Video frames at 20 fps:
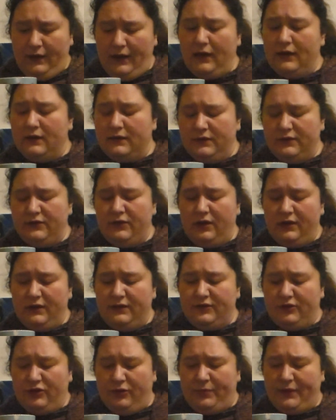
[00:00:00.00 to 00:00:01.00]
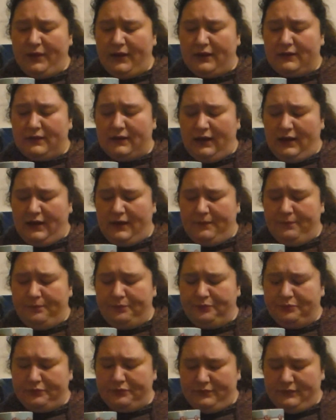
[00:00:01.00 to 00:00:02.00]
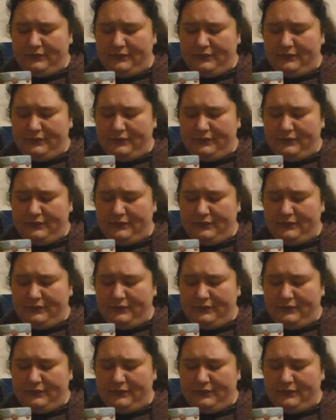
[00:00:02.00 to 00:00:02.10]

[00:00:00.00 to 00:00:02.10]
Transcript: it's not bad.